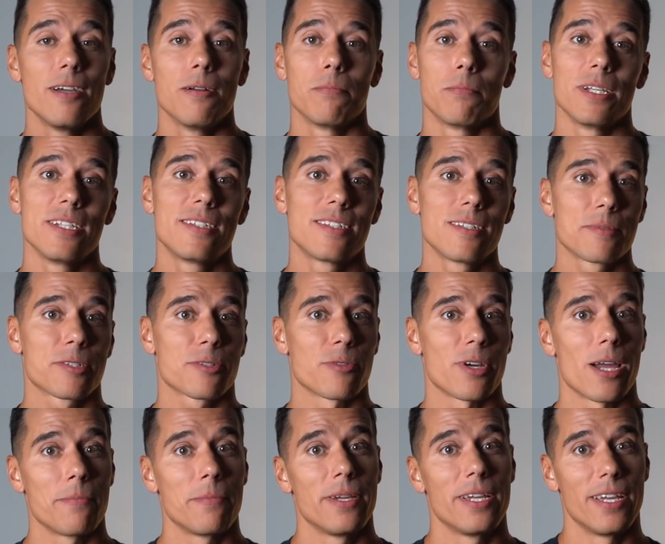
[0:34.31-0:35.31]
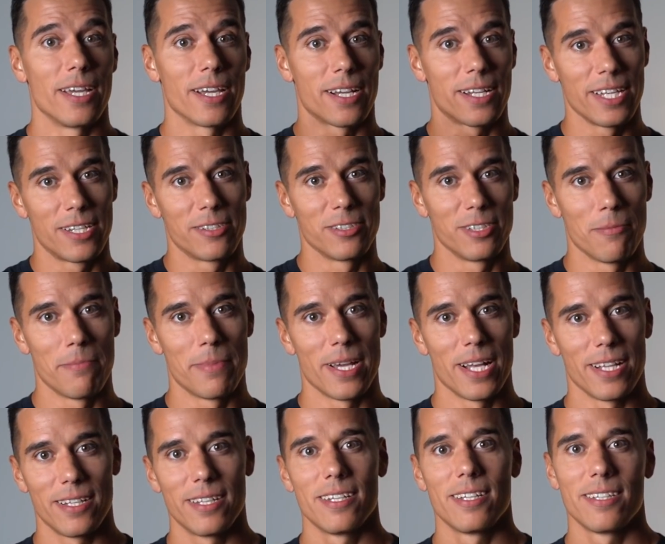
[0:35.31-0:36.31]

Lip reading: please subscribe and click on the bell.